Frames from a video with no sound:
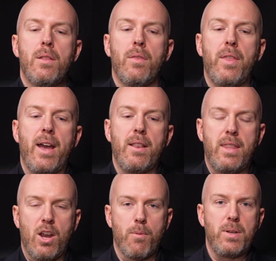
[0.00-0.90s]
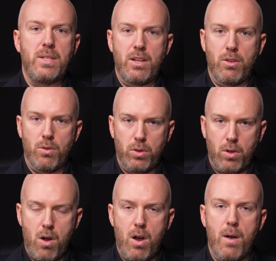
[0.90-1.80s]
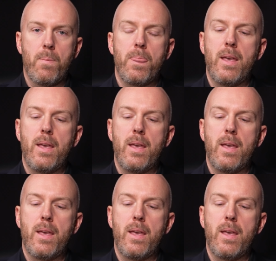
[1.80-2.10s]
that their particular law